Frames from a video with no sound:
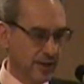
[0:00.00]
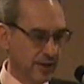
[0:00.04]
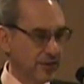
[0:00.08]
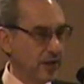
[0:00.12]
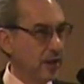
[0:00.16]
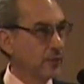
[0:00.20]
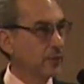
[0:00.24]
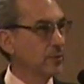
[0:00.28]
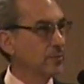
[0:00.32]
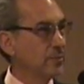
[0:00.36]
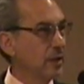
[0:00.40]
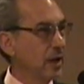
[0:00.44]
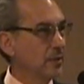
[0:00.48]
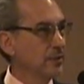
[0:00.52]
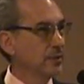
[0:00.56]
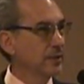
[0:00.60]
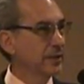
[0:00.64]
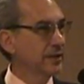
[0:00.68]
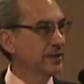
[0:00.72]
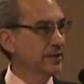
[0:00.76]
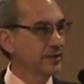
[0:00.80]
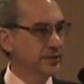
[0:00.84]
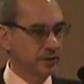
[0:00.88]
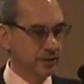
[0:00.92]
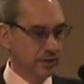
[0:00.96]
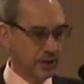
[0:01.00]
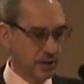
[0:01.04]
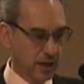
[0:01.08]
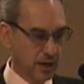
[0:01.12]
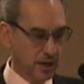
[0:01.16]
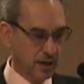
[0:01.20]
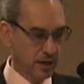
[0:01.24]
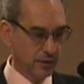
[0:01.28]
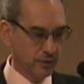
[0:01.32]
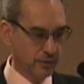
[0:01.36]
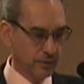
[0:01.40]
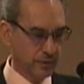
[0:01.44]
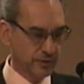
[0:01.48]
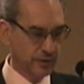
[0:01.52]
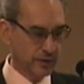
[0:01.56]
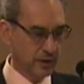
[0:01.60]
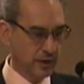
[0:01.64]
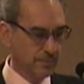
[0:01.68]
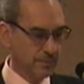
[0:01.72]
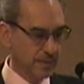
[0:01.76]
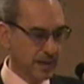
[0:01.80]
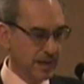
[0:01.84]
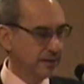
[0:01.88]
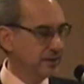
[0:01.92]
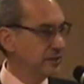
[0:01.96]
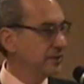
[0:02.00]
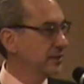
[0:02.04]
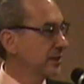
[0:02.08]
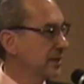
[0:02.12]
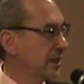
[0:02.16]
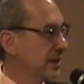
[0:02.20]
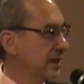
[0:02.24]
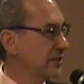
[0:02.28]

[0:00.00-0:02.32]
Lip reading: that Republicans in Congress amended the